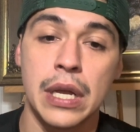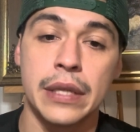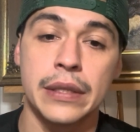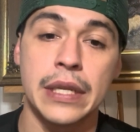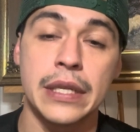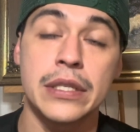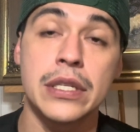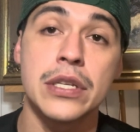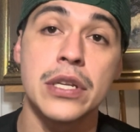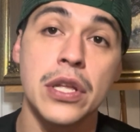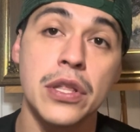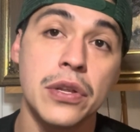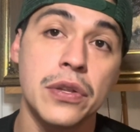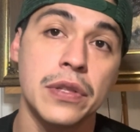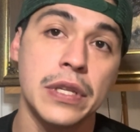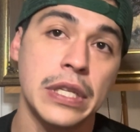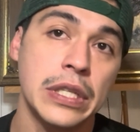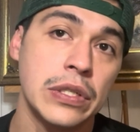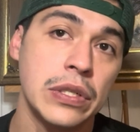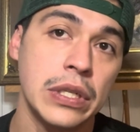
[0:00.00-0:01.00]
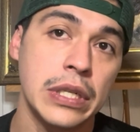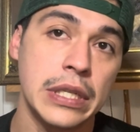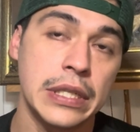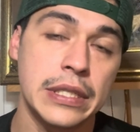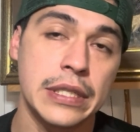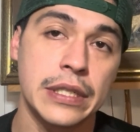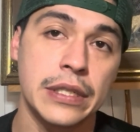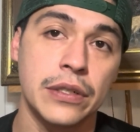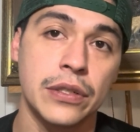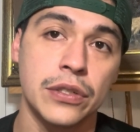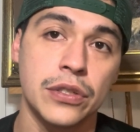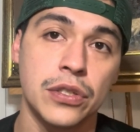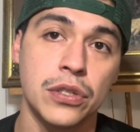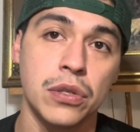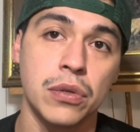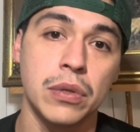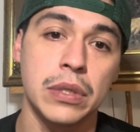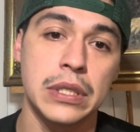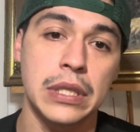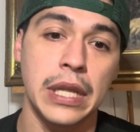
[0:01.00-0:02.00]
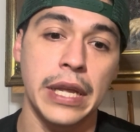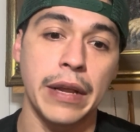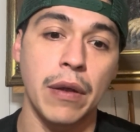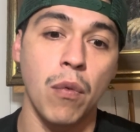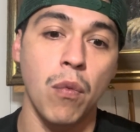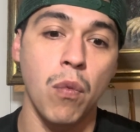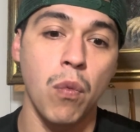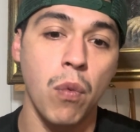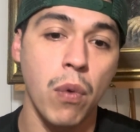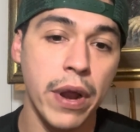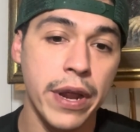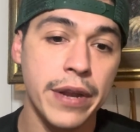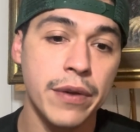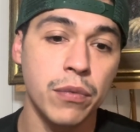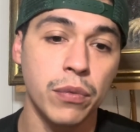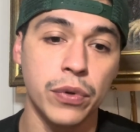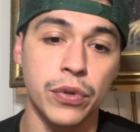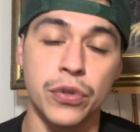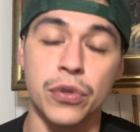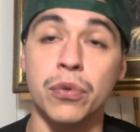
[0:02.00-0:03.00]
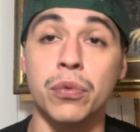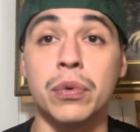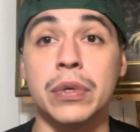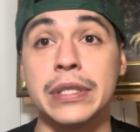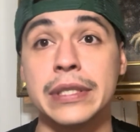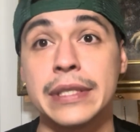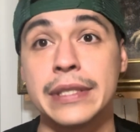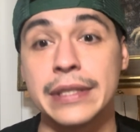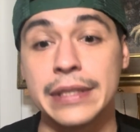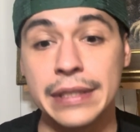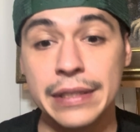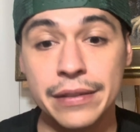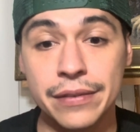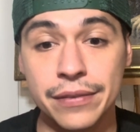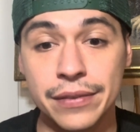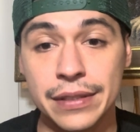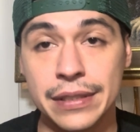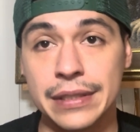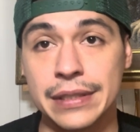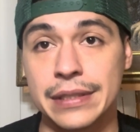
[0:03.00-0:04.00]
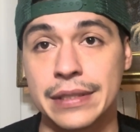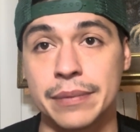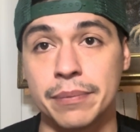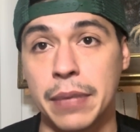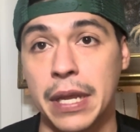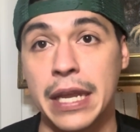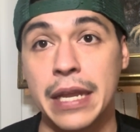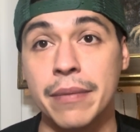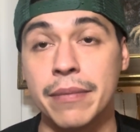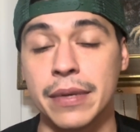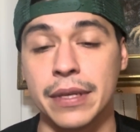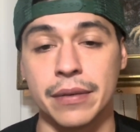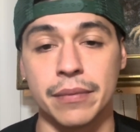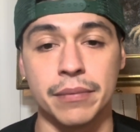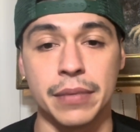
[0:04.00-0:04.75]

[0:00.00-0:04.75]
that's another thing to consider too, is like, when will you receive this payment?